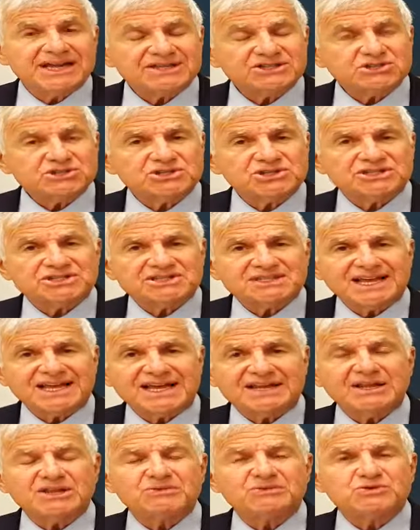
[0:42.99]
It's just
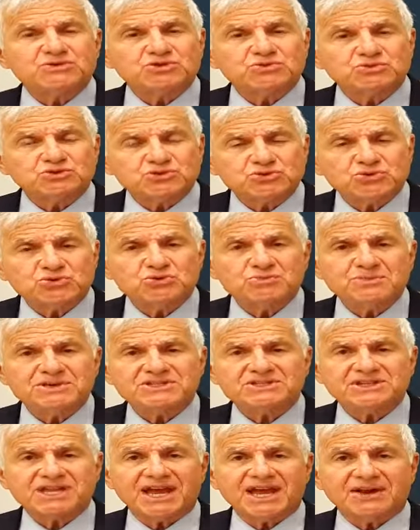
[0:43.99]
that true
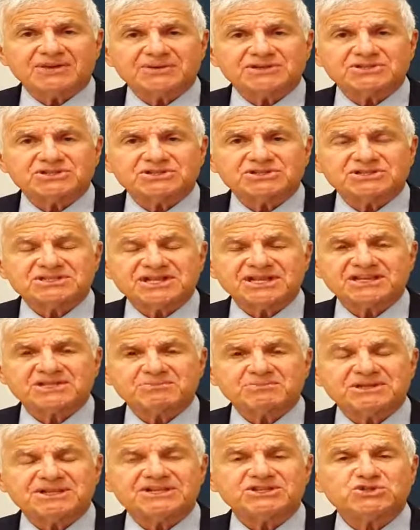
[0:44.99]
miscarriage
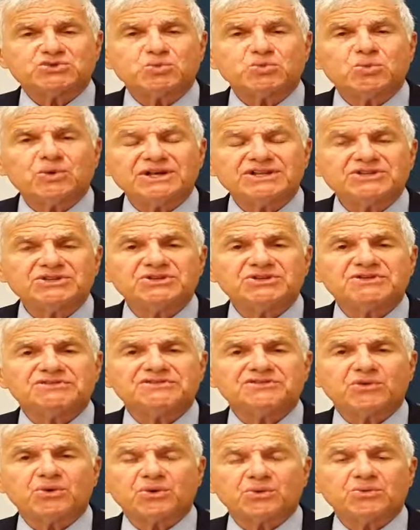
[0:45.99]
takes place one to
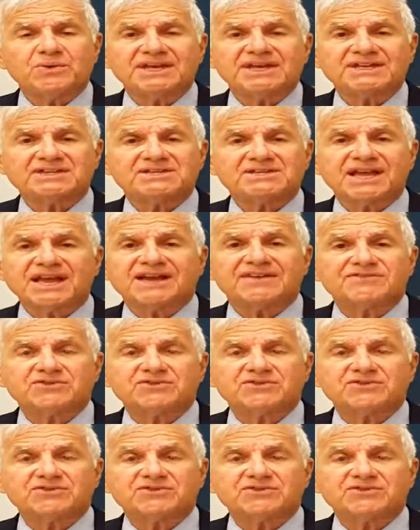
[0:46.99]
four weeks